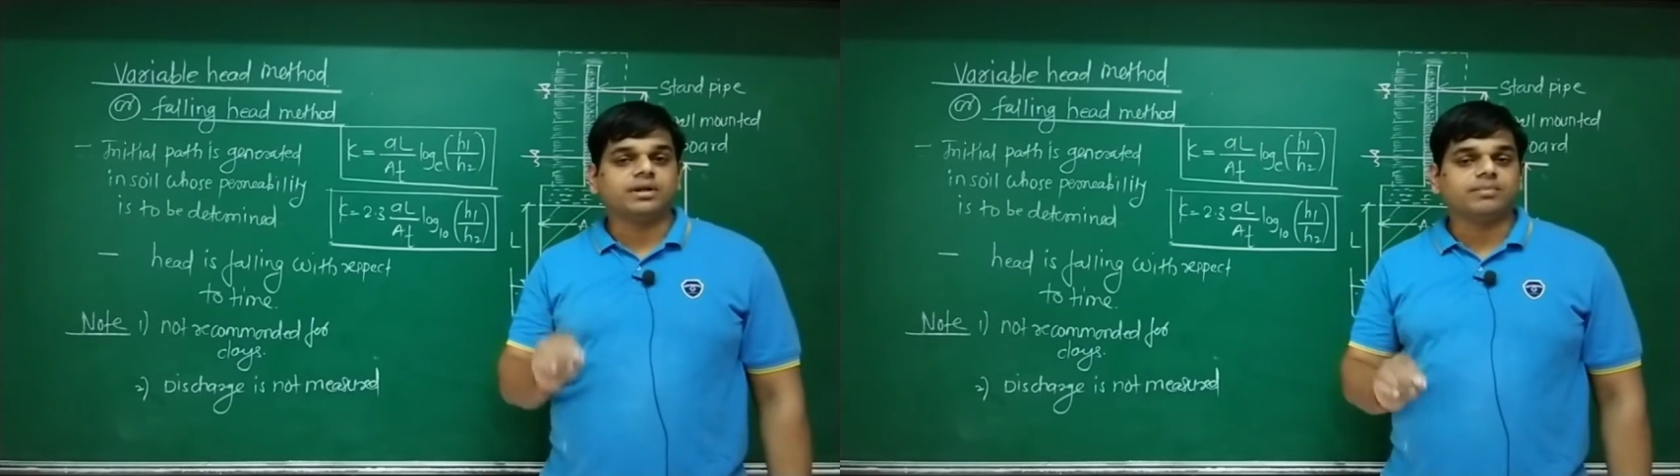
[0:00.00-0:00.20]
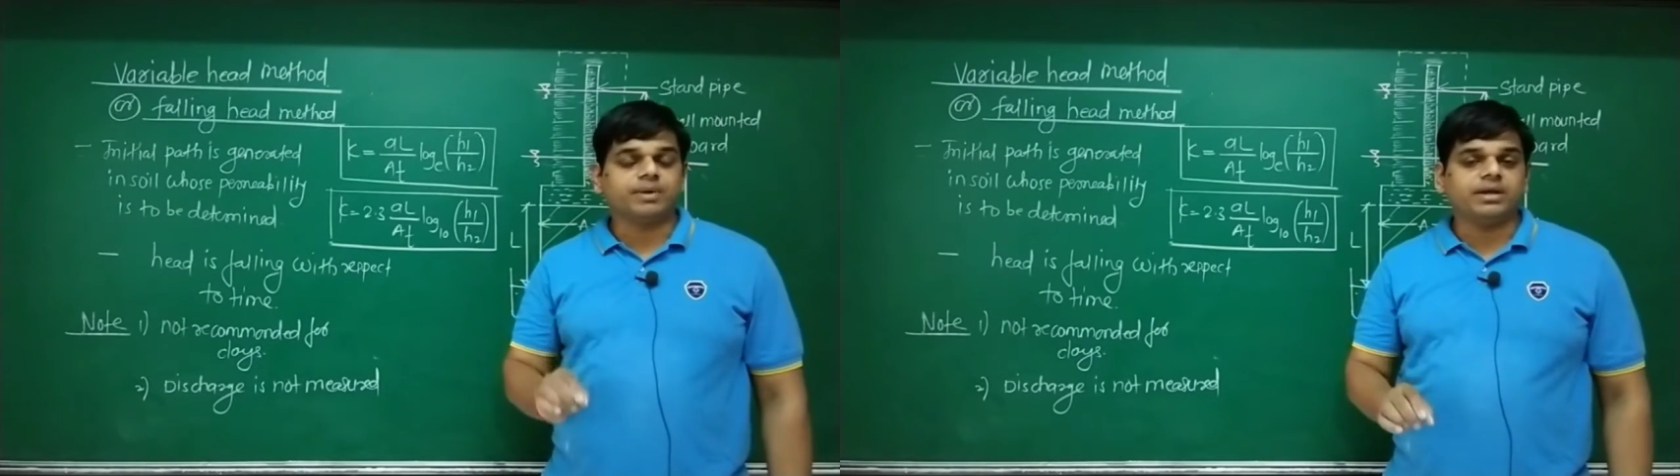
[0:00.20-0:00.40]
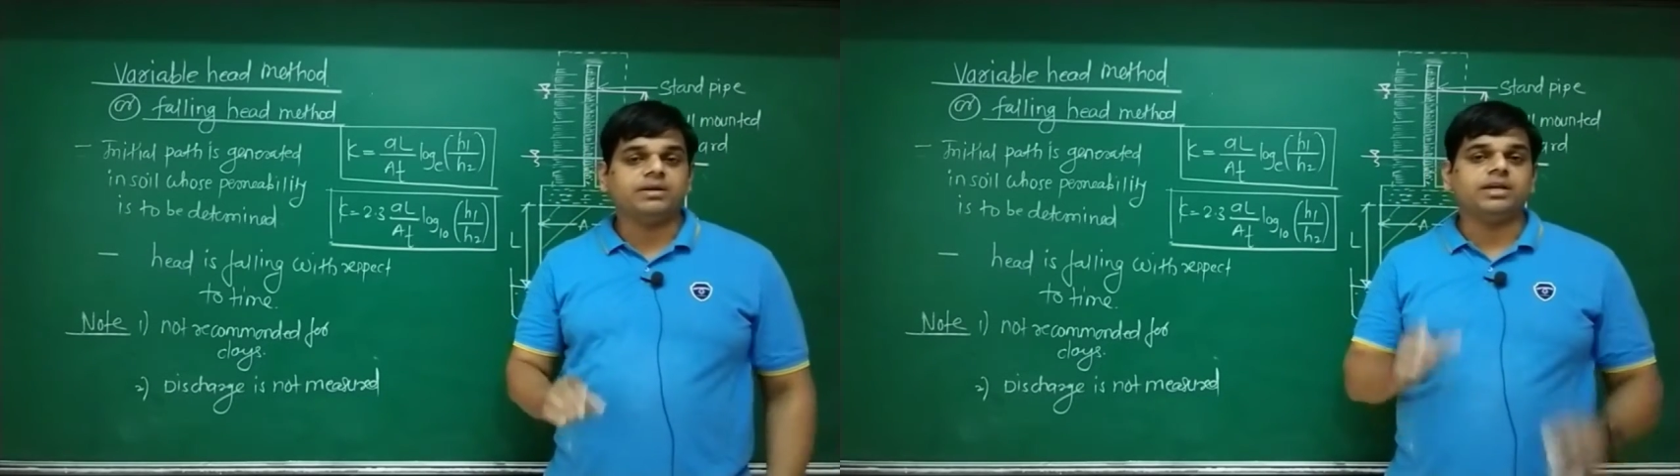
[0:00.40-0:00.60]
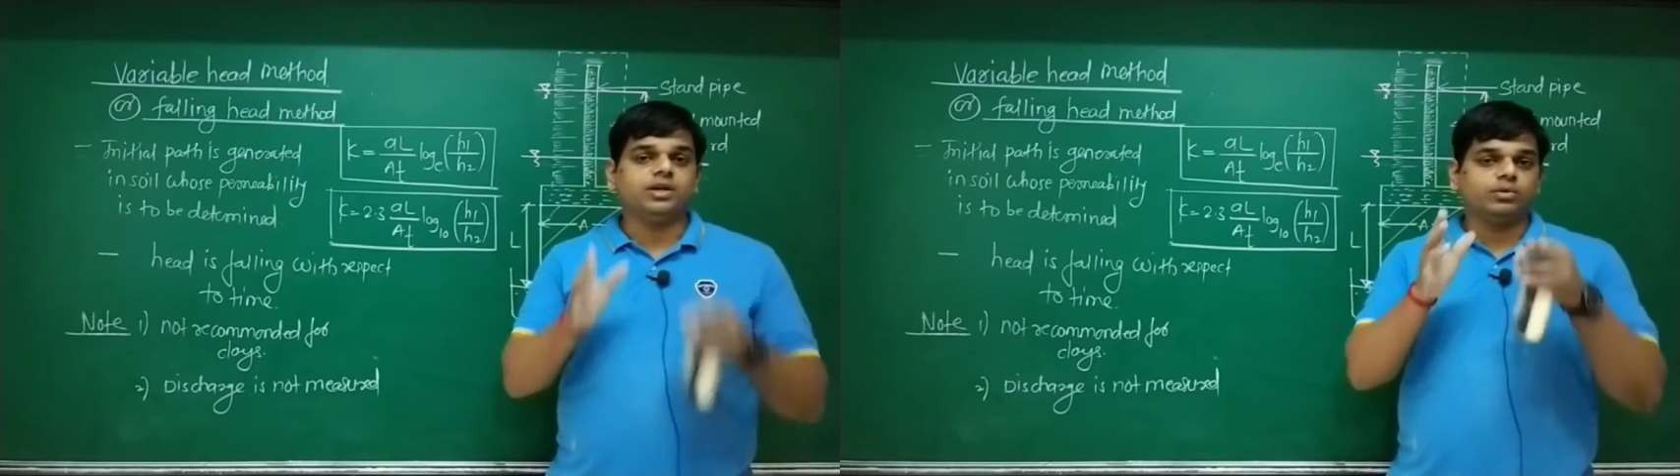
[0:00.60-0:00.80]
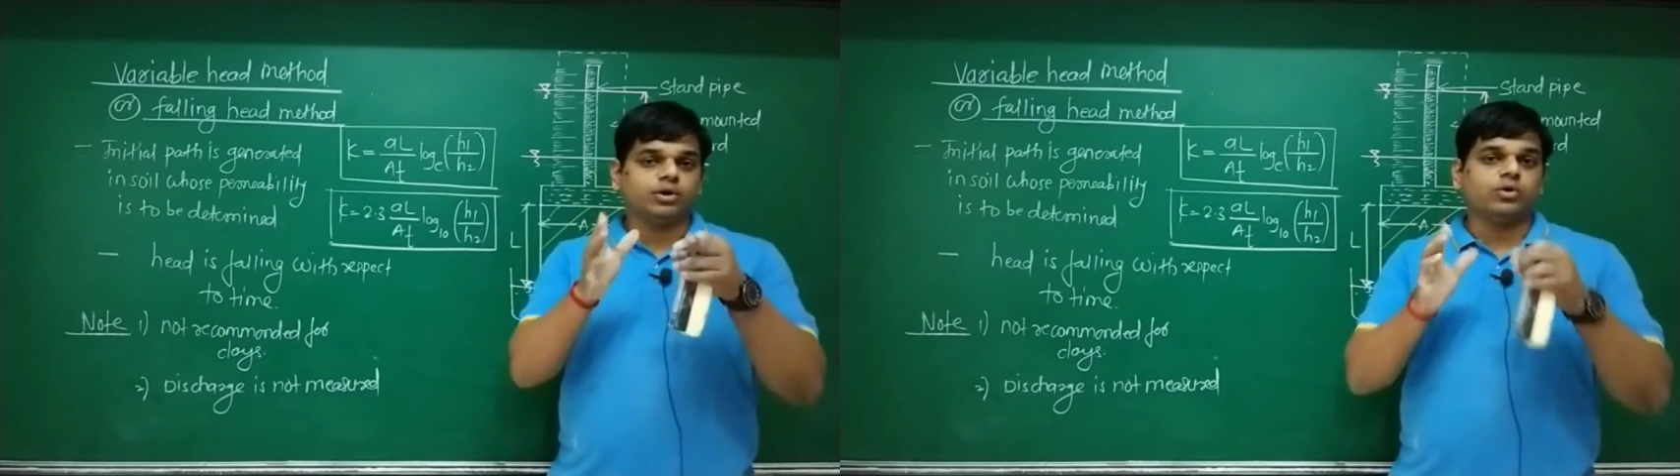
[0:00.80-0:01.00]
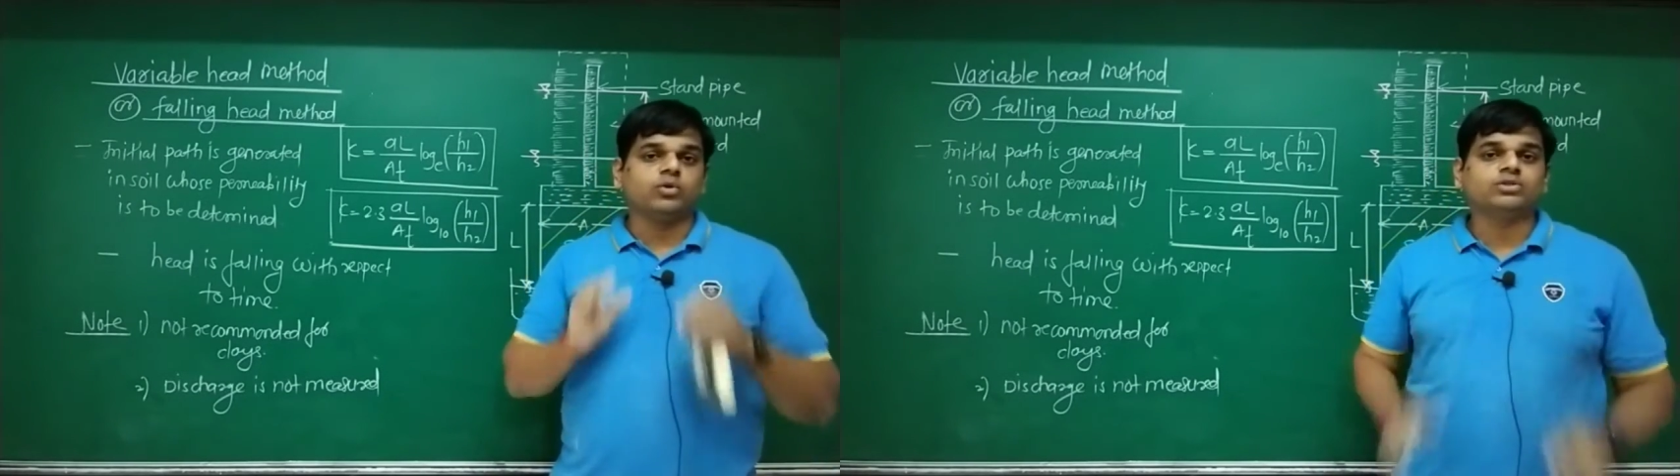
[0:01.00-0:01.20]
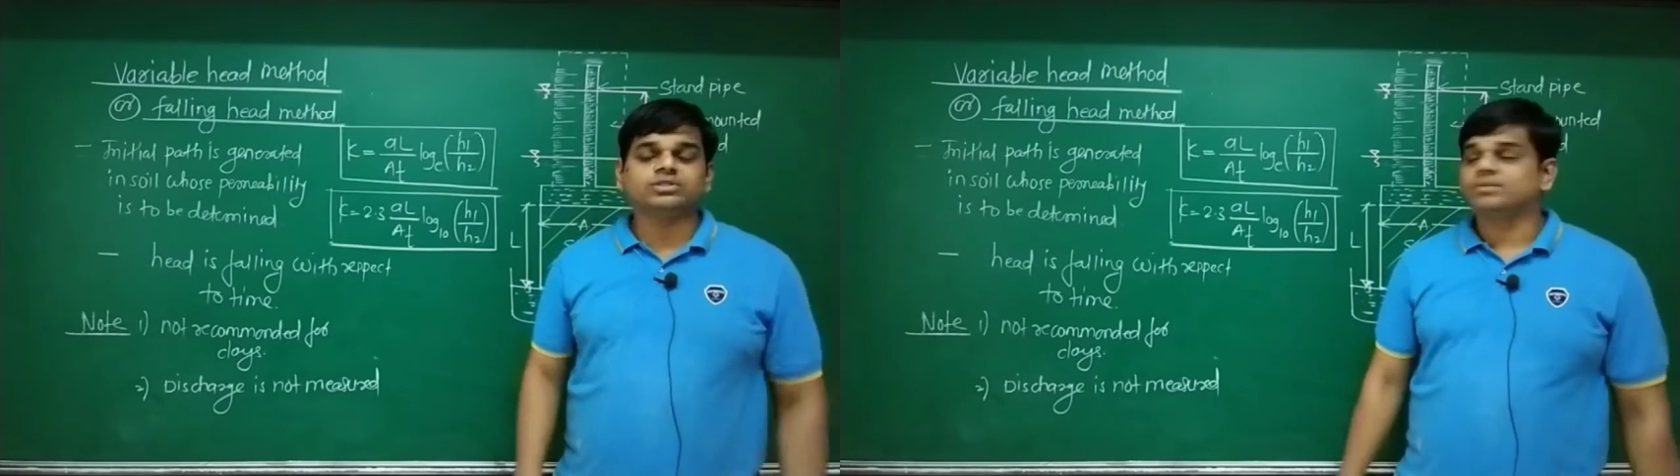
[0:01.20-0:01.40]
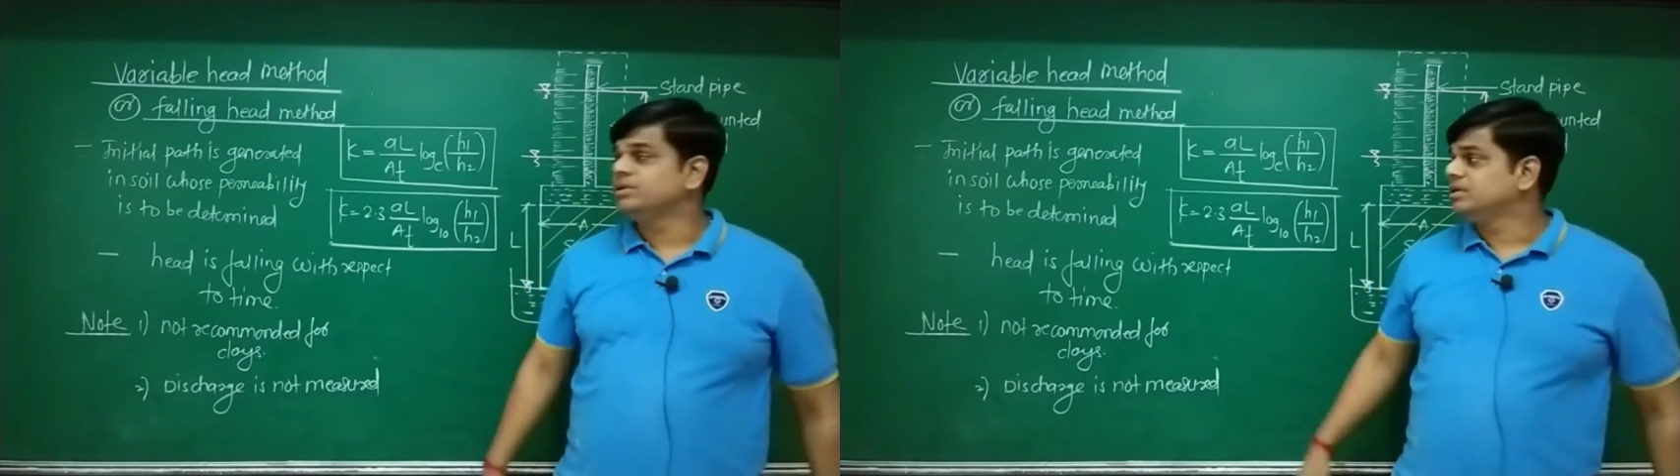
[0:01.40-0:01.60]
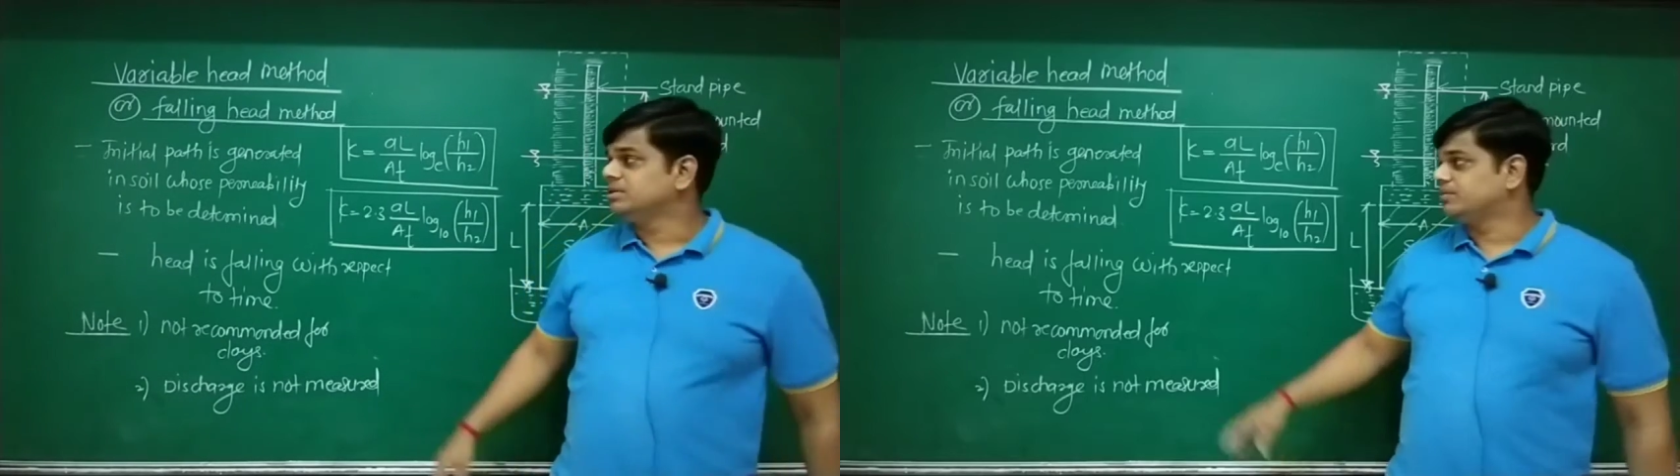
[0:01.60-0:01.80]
color pen in your notes.